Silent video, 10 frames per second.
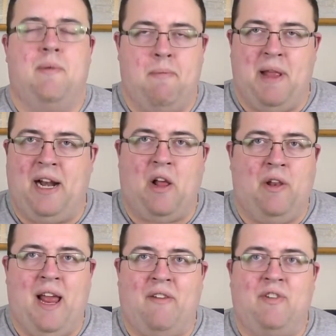from a planet
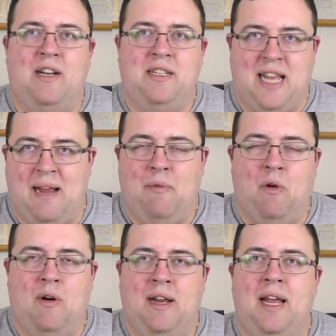called Gallifrey, Time Lord.